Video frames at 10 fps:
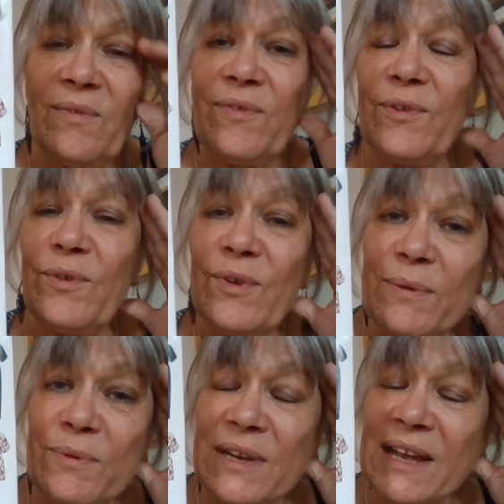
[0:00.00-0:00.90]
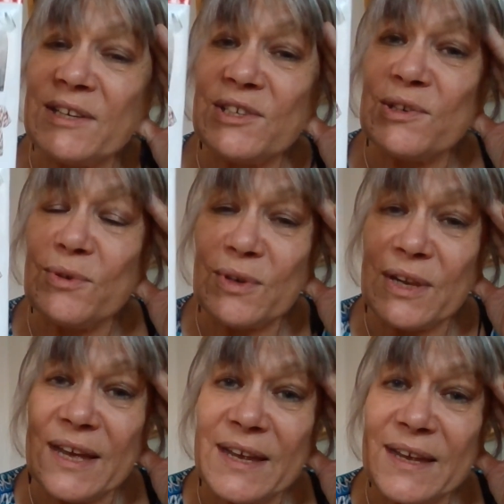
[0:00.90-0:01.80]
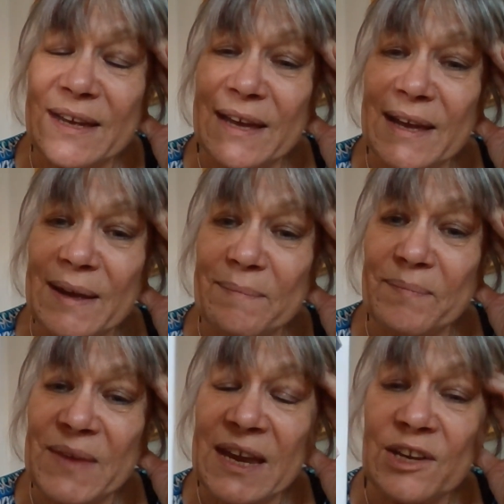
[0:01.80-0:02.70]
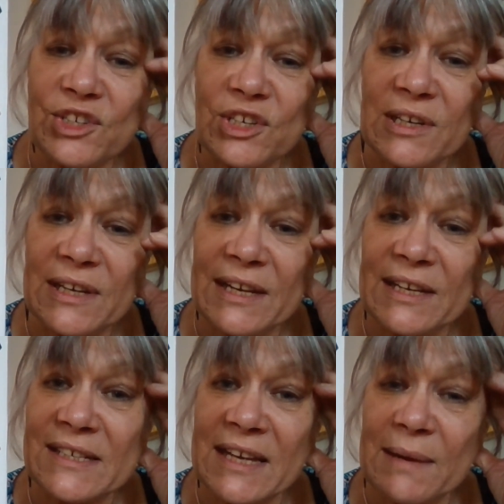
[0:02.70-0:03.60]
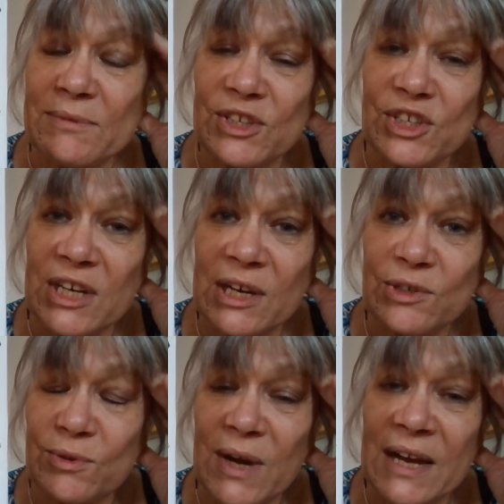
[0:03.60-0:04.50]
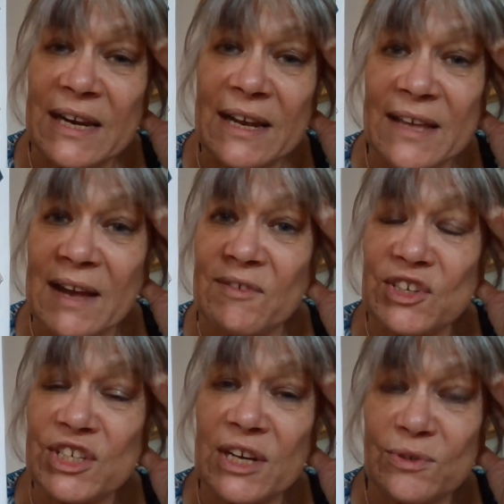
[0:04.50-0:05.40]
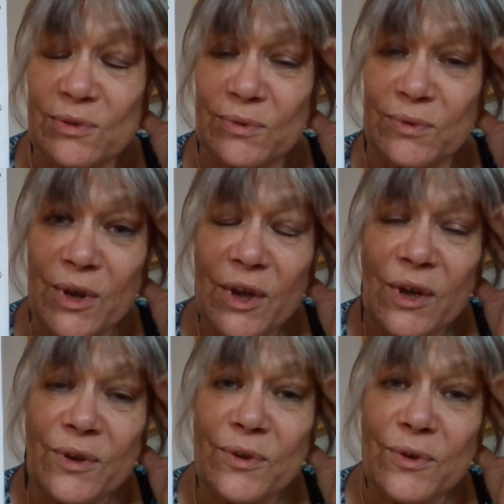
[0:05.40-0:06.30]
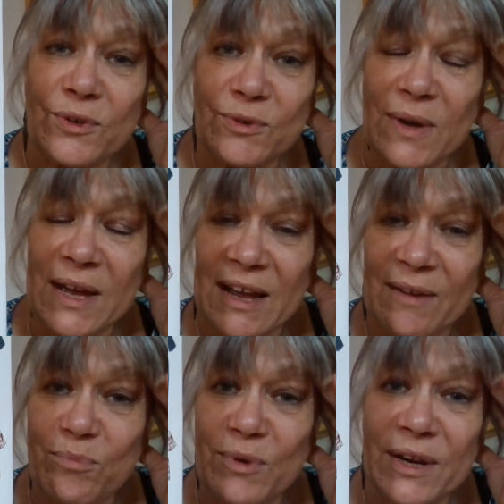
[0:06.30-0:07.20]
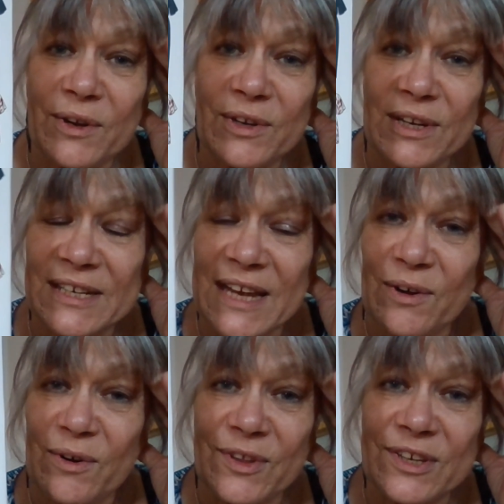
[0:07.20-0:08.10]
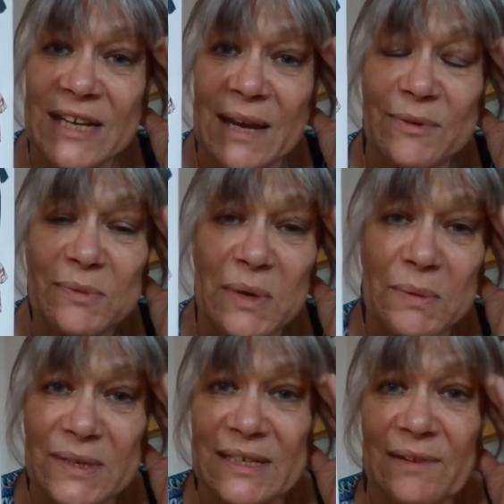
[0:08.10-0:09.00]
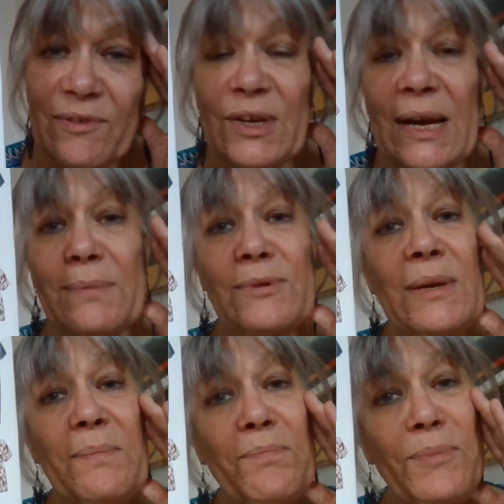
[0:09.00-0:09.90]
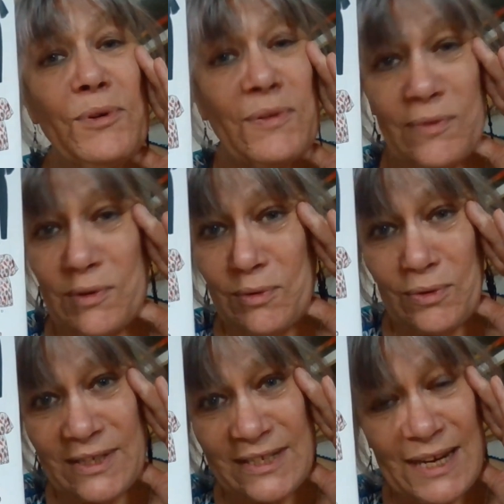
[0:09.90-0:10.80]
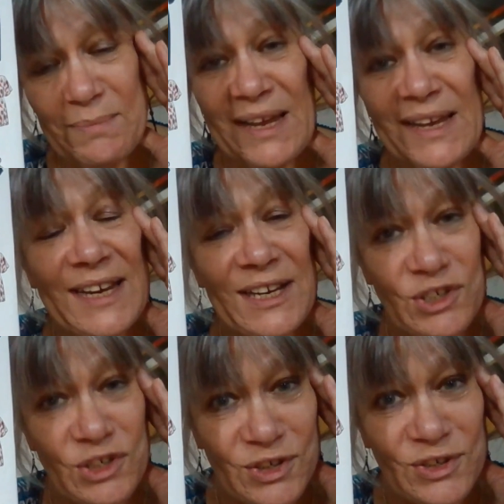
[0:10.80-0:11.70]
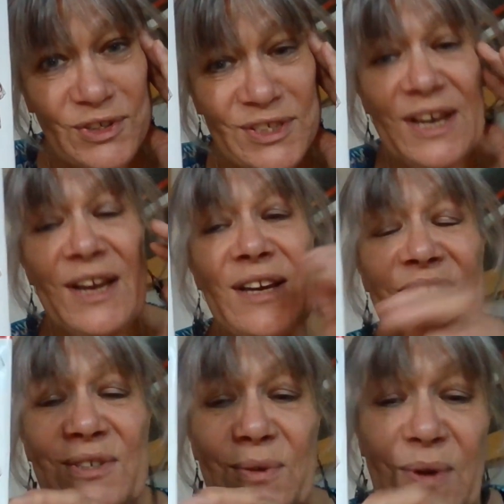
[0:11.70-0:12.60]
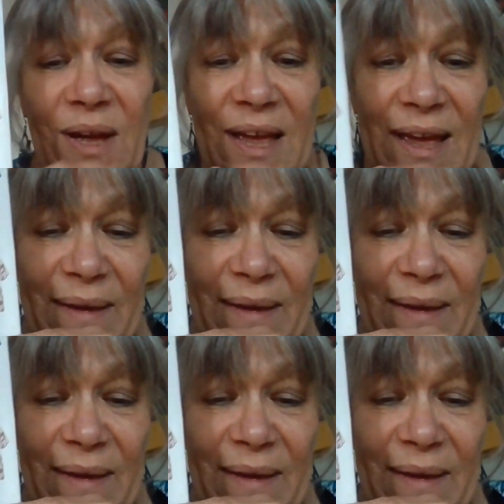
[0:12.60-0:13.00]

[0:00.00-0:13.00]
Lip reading: for all I would like to look like Angel in Escape to the Chateau, I neither have a chateau, nor do I have bright coloured hair or the time to make myself look absolutely beautiful all the time like Angel does. So,